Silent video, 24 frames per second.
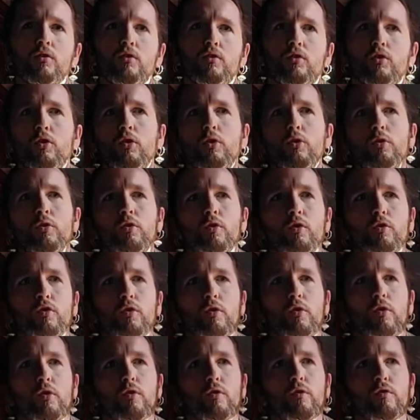do to
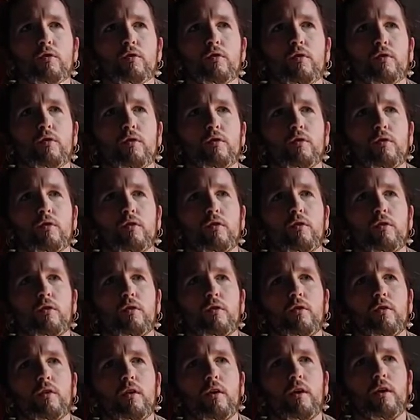sort of
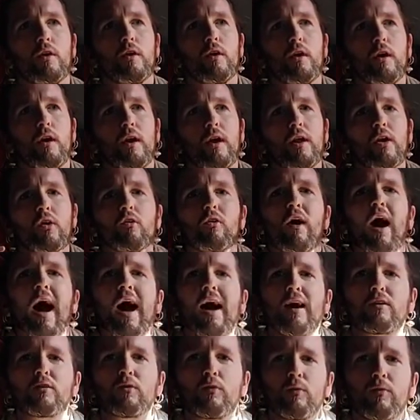
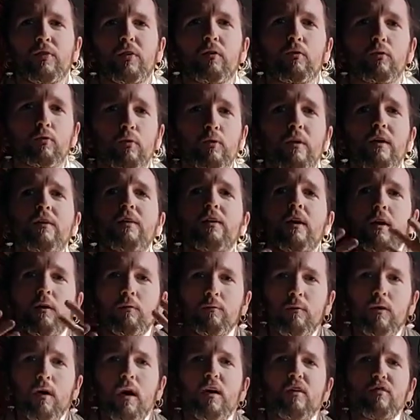interact with the rhythm
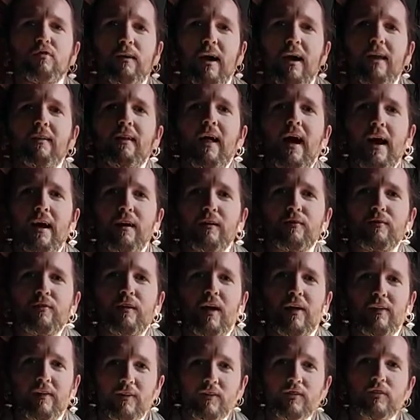of my life
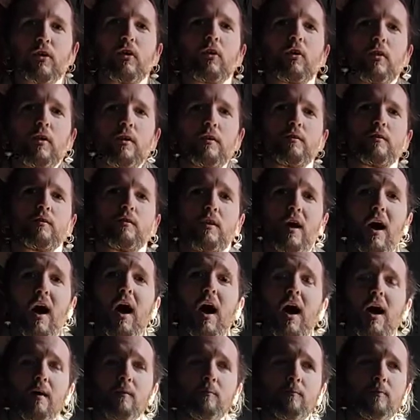at this current
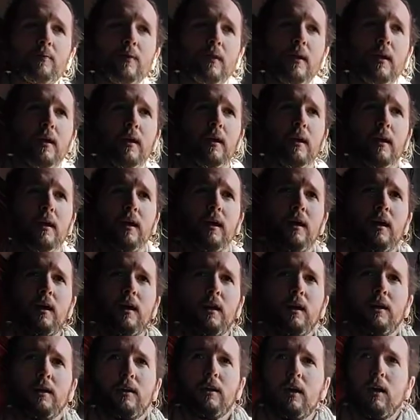time?
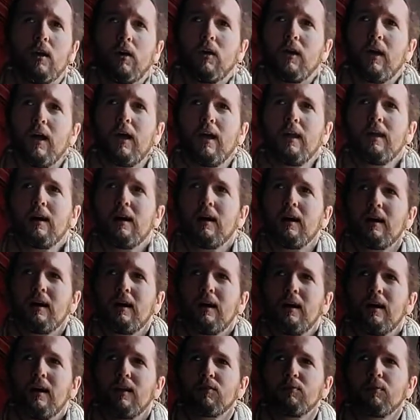And
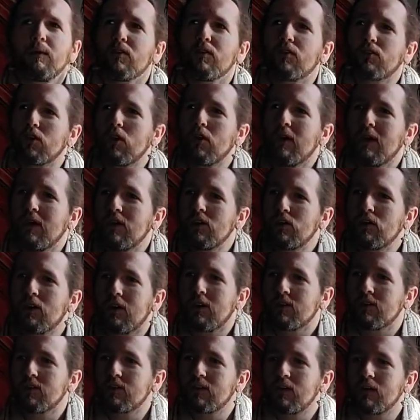it's been so
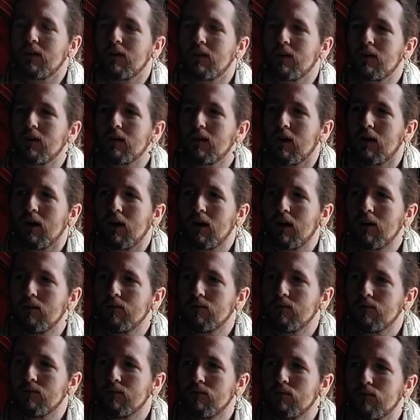interesting
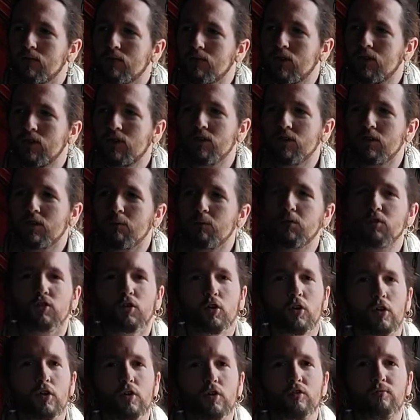to just
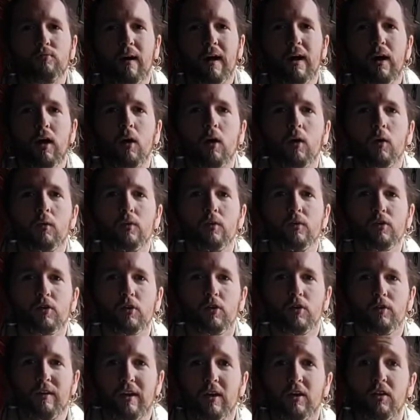observe my own
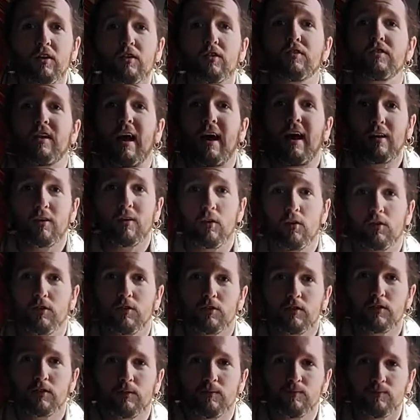sort of inner
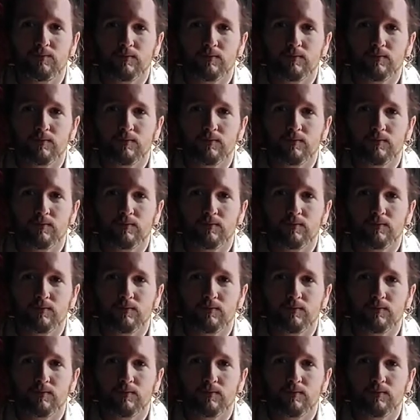cycles